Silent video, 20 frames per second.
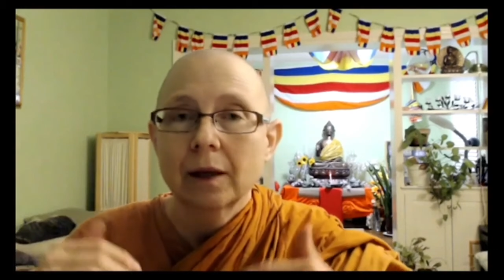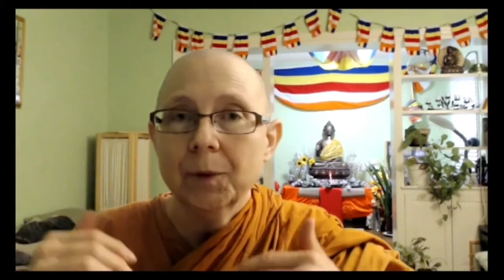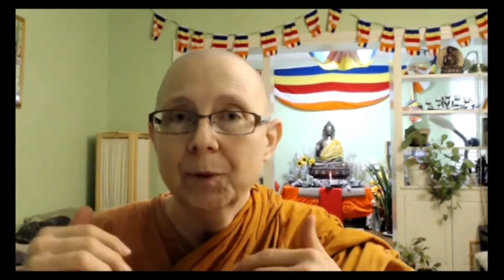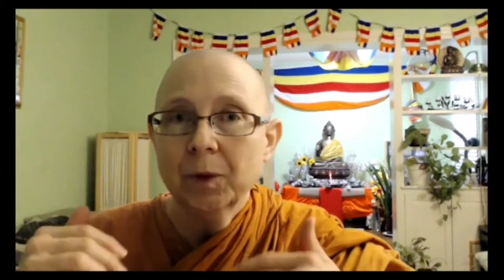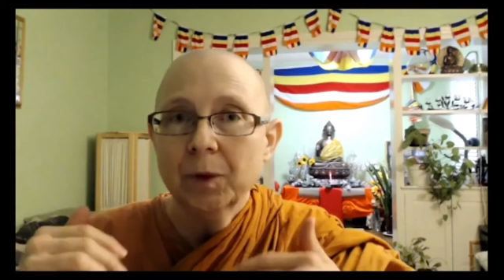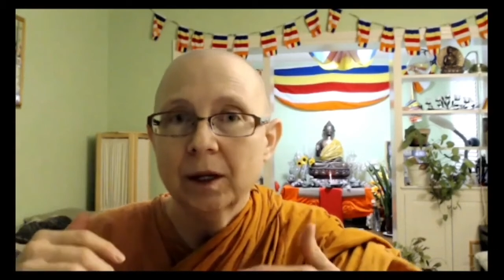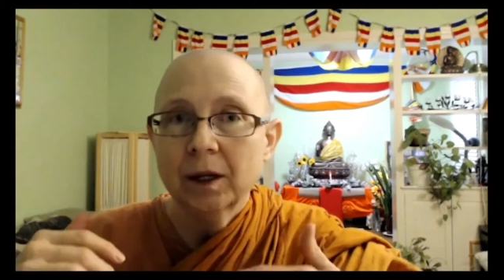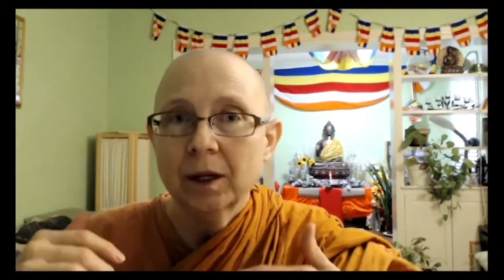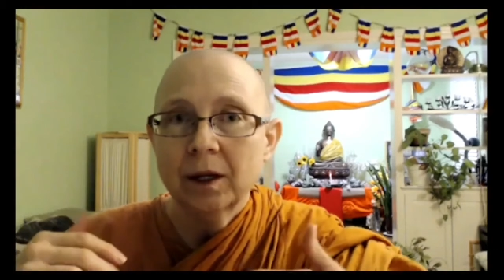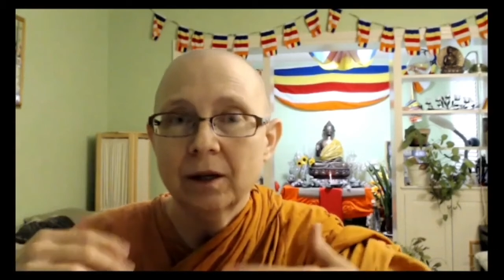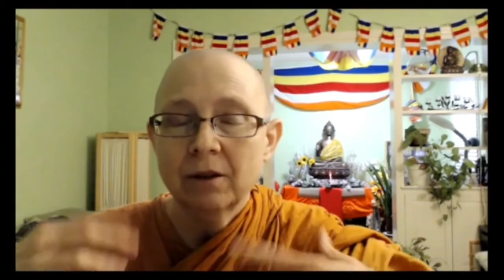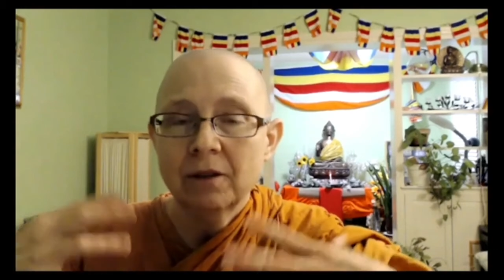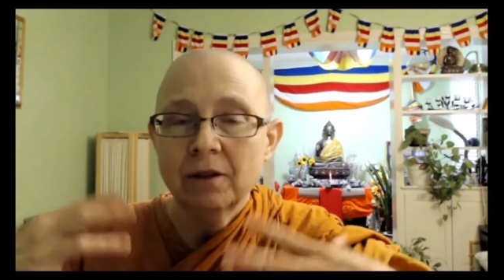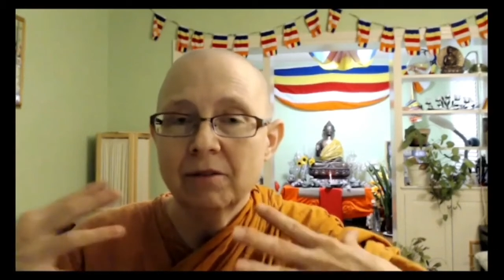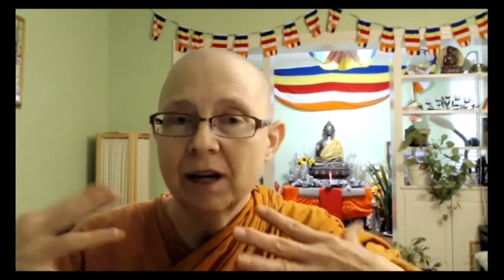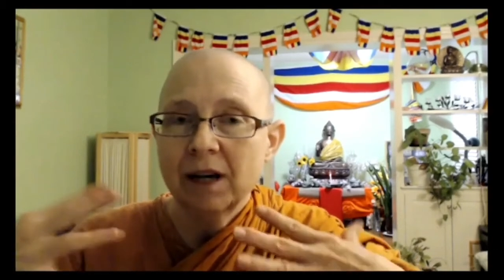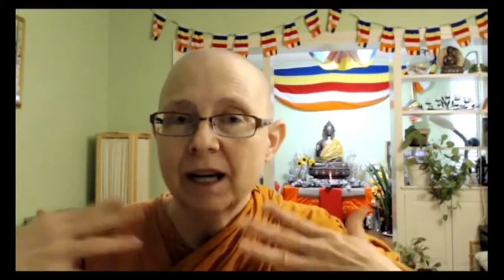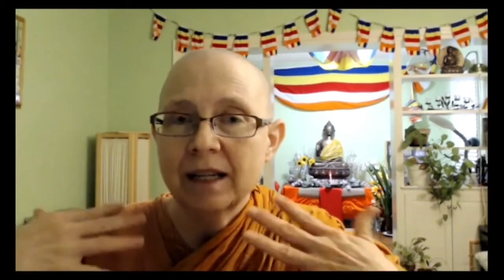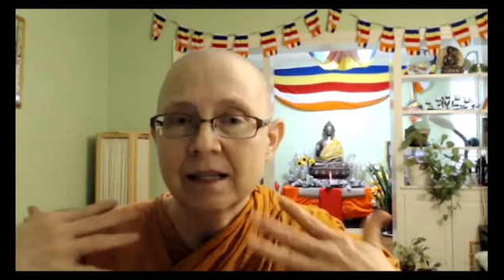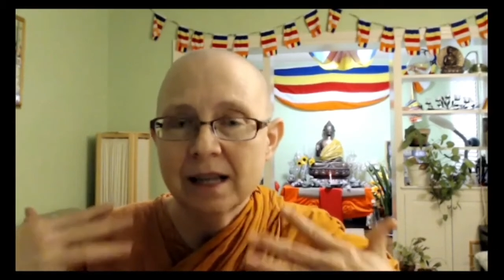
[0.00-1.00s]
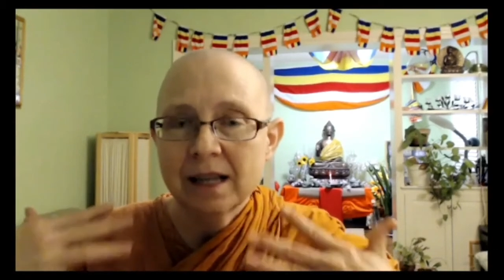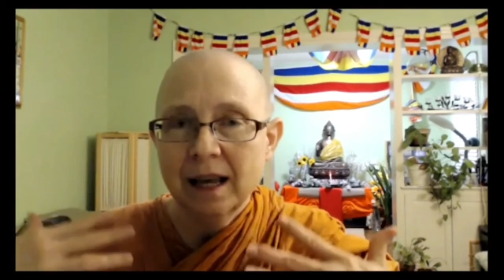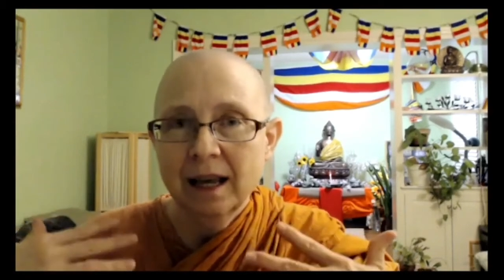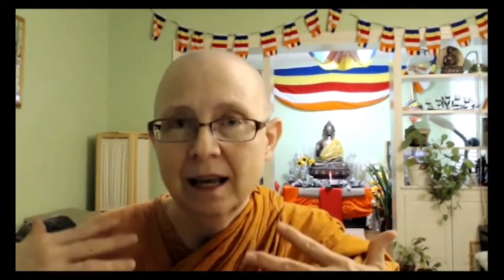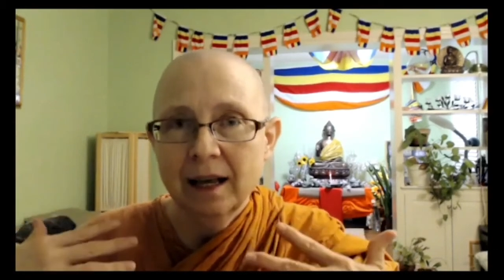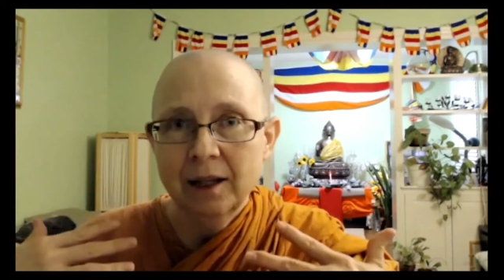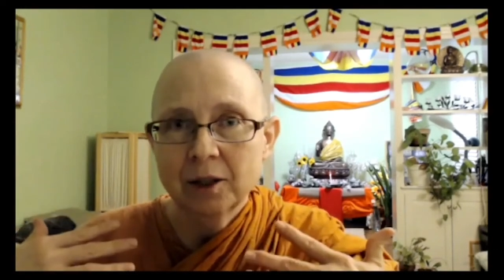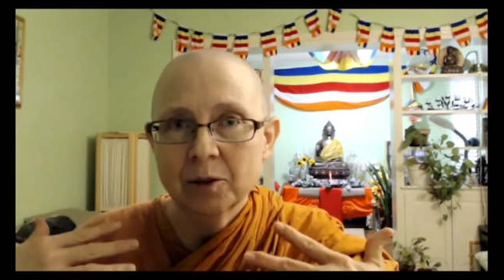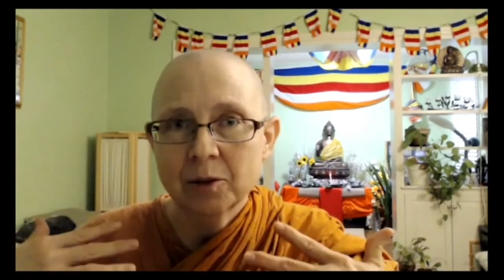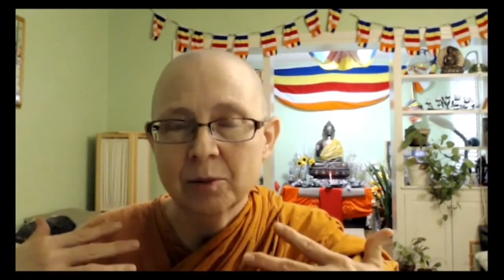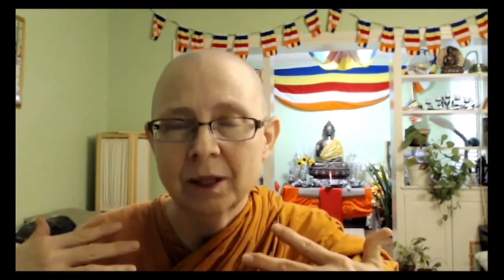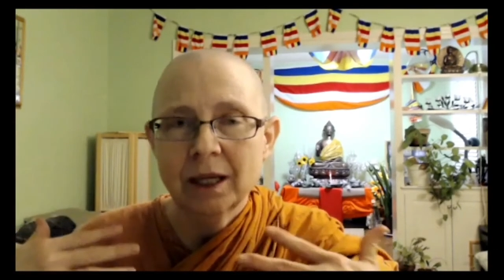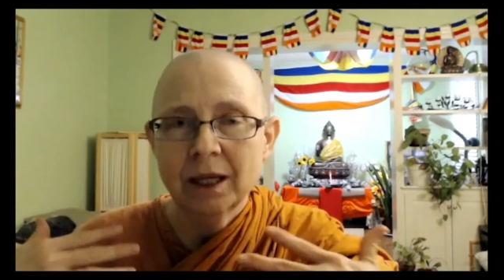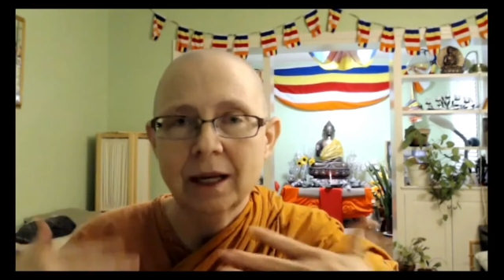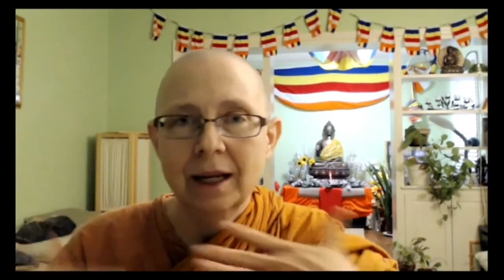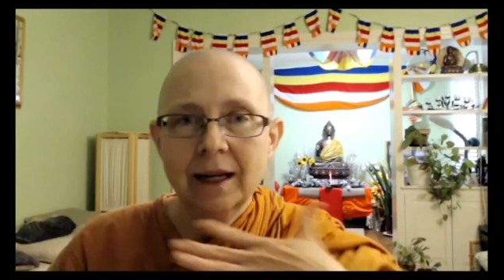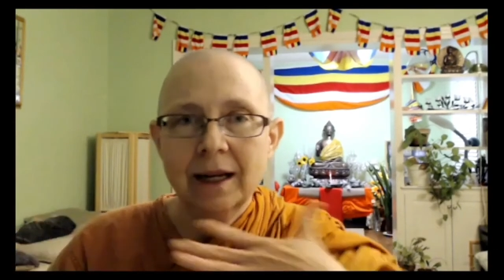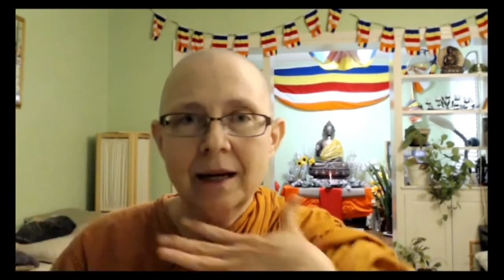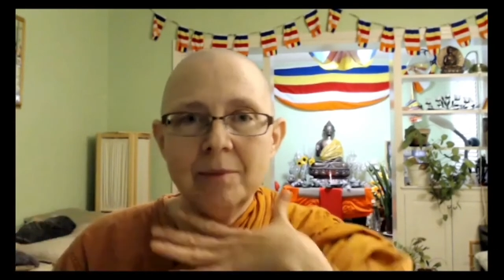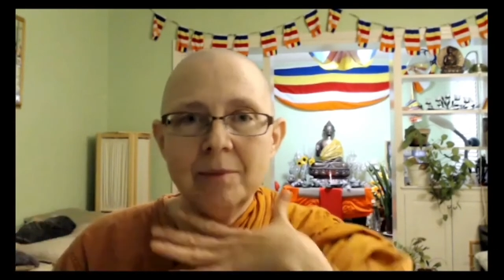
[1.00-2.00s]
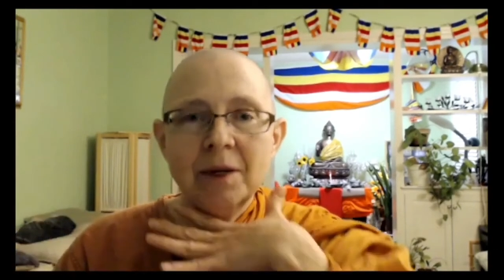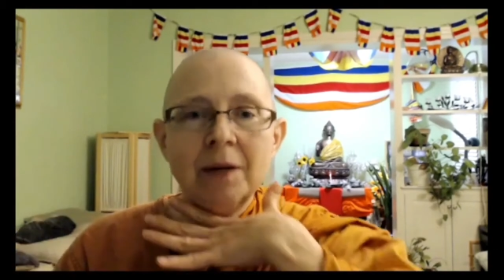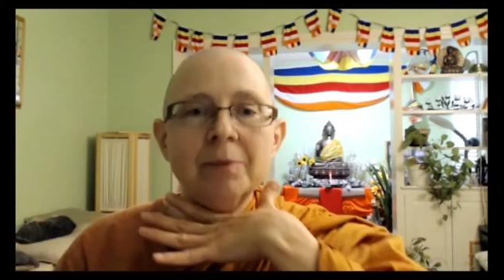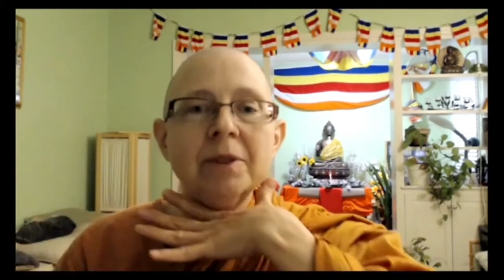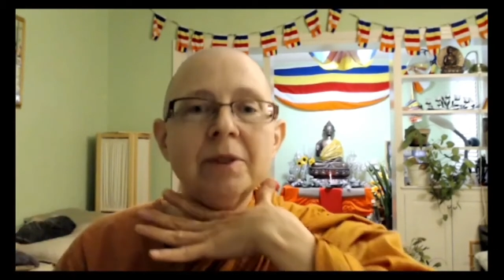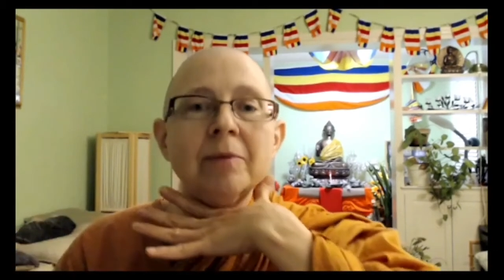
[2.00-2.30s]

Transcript: The vines held me, and I'm up